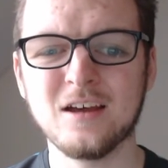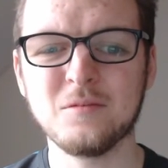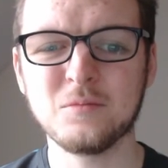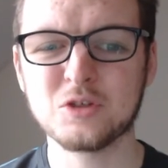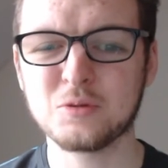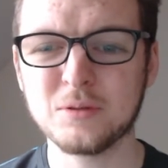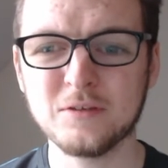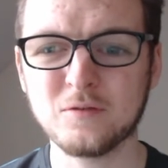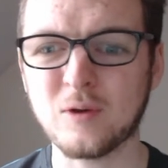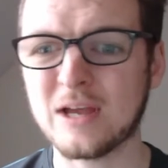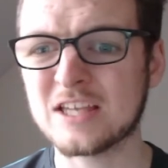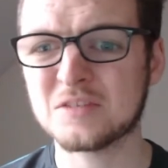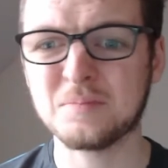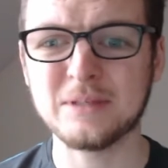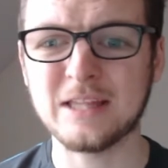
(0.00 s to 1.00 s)
which when you've got
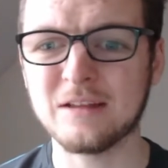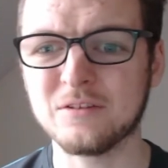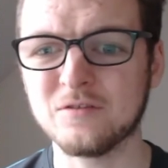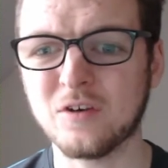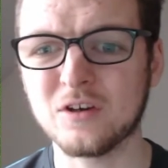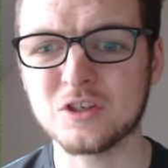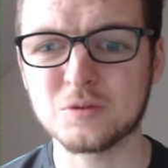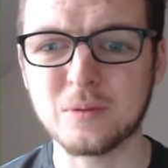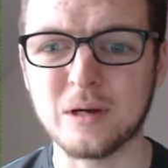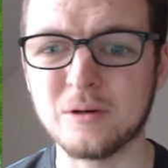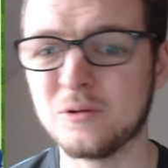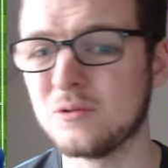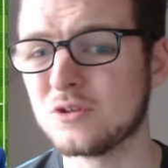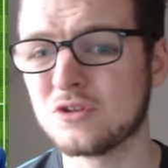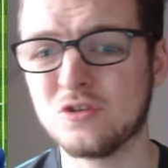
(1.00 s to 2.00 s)
Aspi down the right as well,
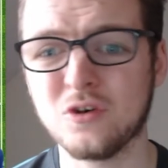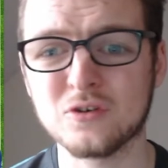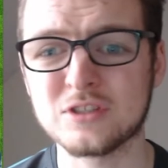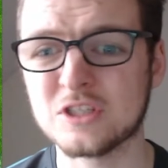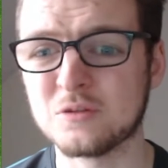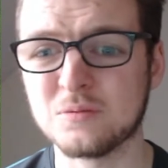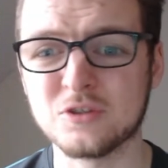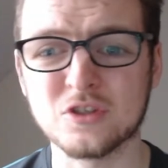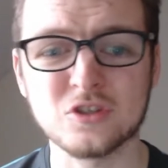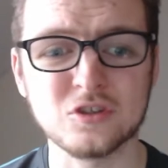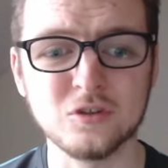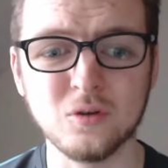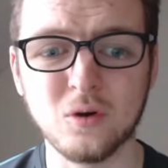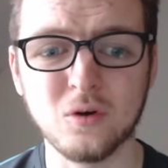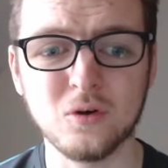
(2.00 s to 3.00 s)
whose crosses were just
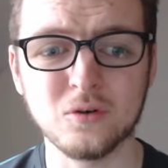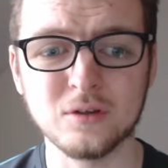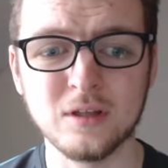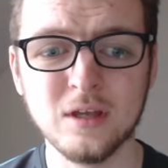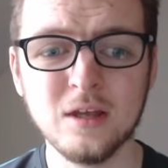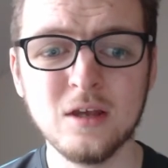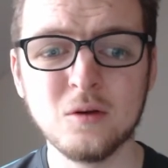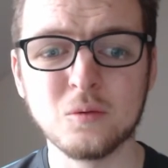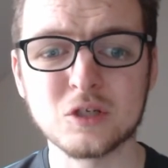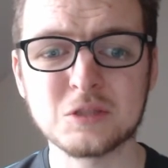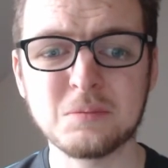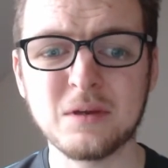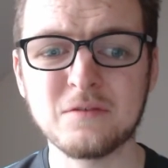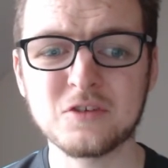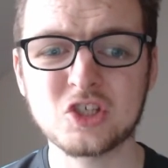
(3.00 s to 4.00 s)
not on, was a
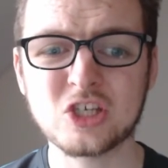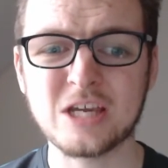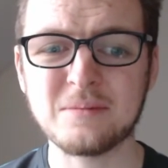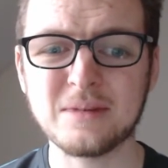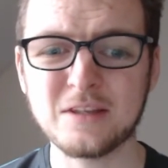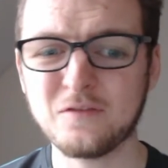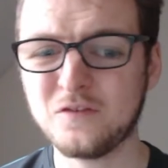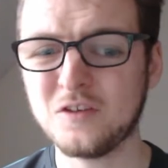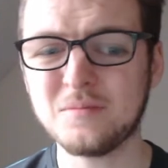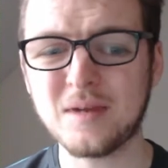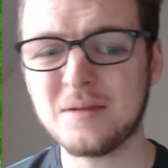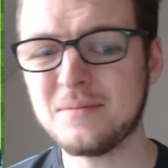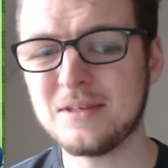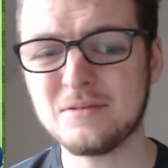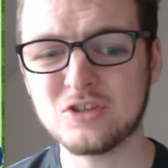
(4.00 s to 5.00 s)
bit of a shame. We had a few
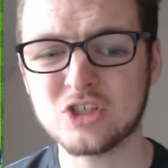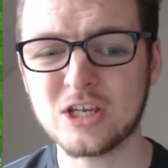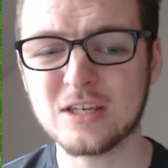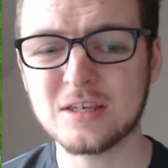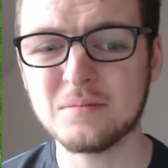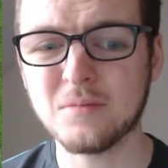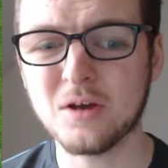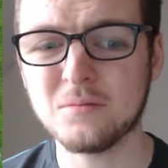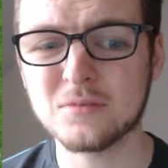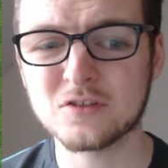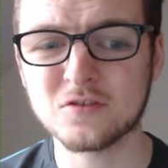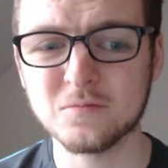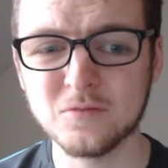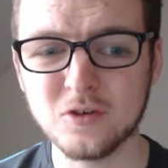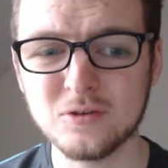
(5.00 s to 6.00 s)
maybe shaky moments
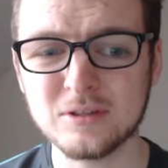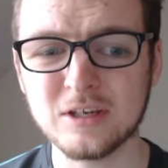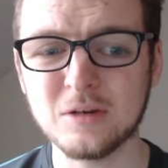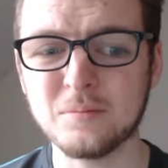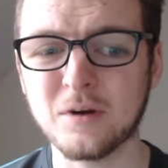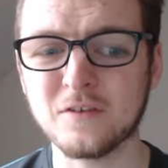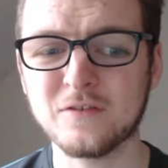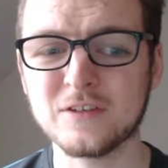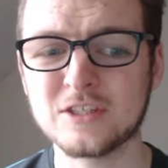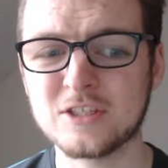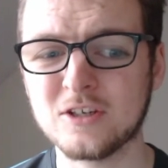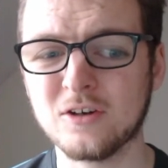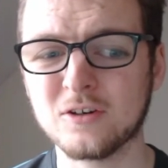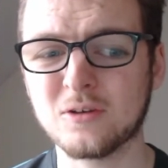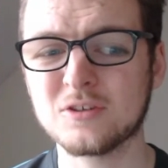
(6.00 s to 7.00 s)
from Rudiger, but I think
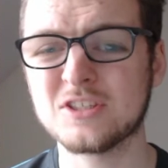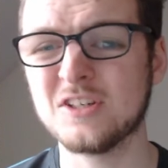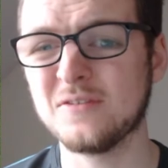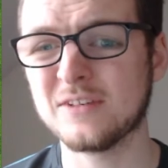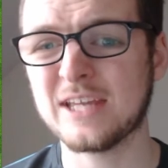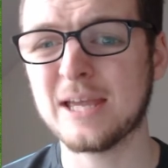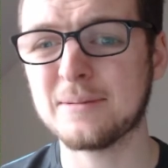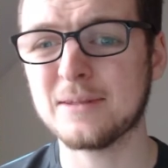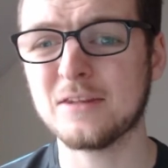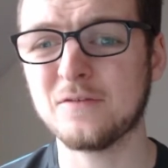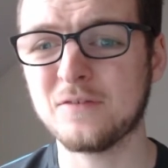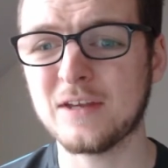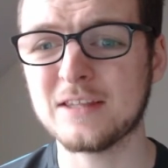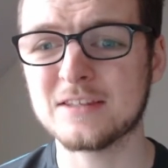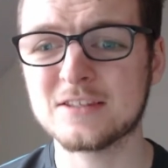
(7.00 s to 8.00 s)
Tiago Silva kept the
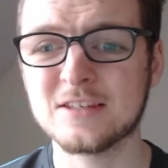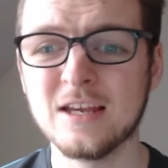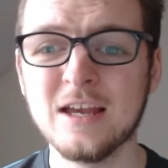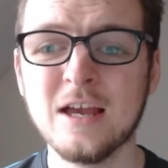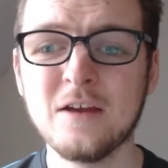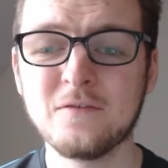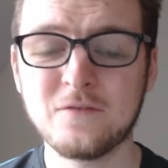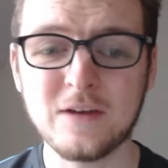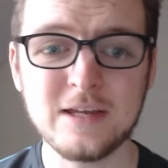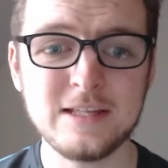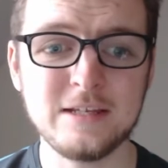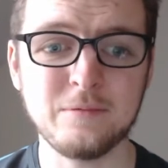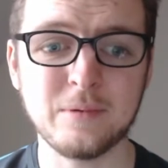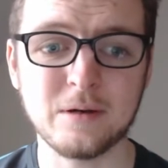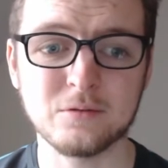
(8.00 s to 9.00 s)
defence
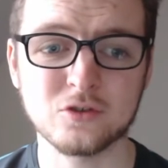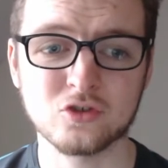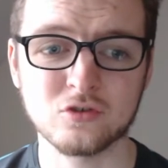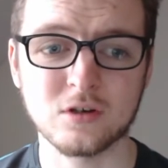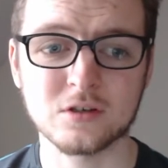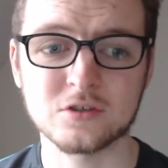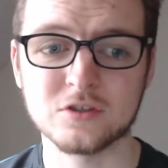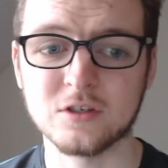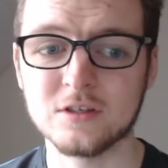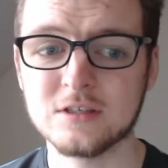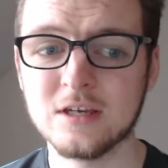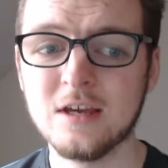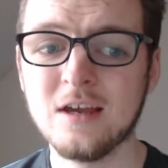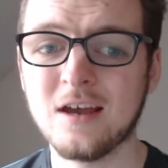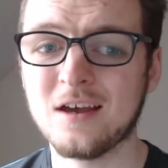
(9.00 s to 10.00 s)
fairly well structured.
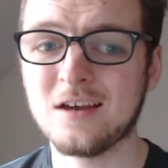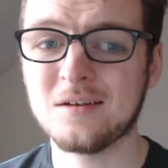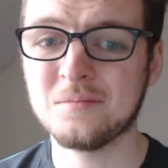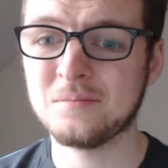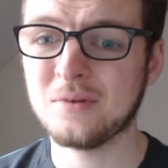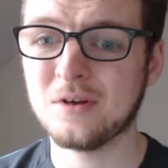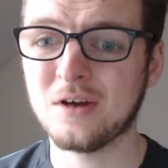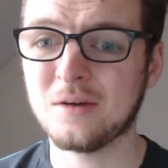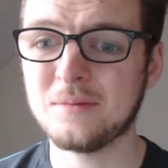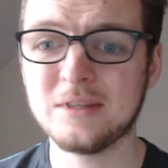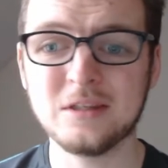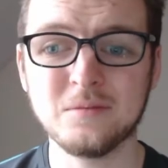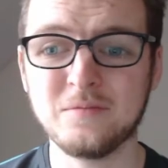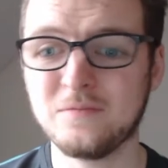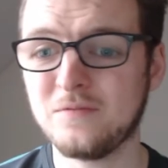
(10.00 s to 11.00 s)
But I mean,
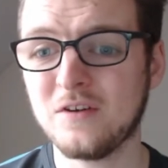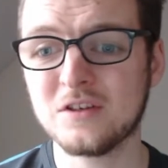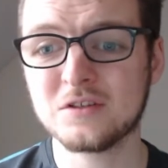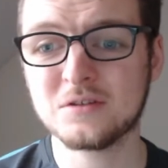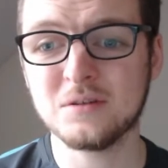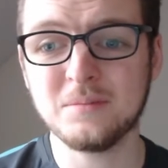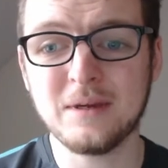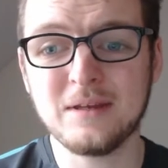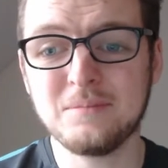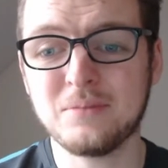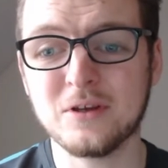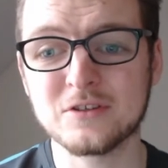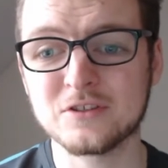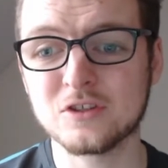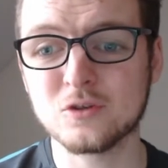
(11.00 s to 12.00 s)
the main
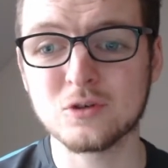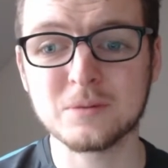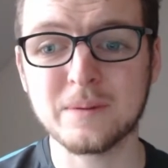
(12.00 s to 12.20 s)
person to talk